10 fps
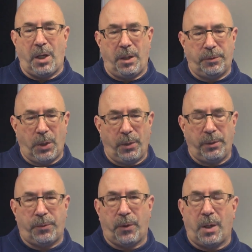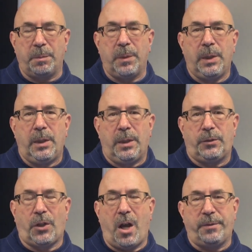of going from
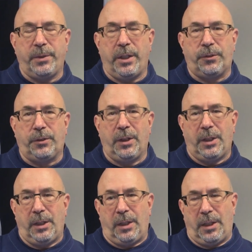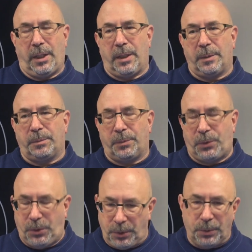softness
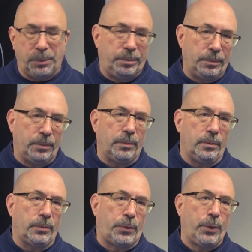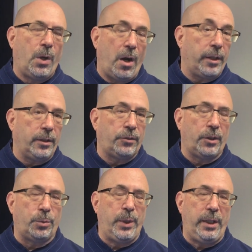through hardness
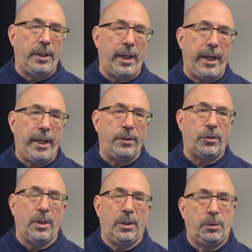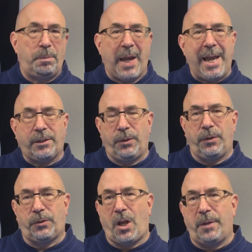as we age back to the
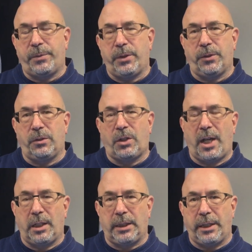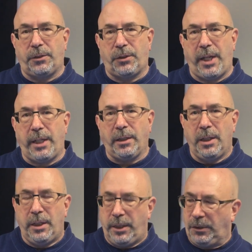softness and childlike state
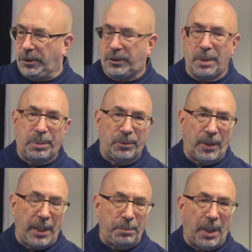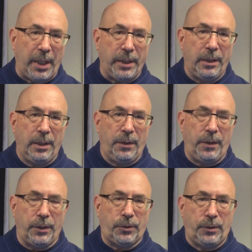is exemplified by
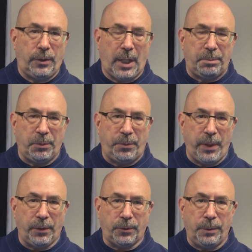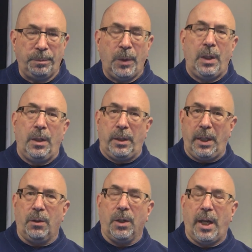this type of fist.
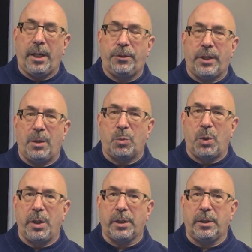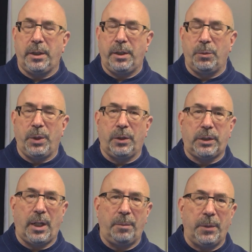Now, how does that work in real
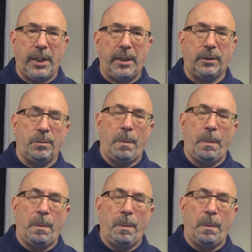combat?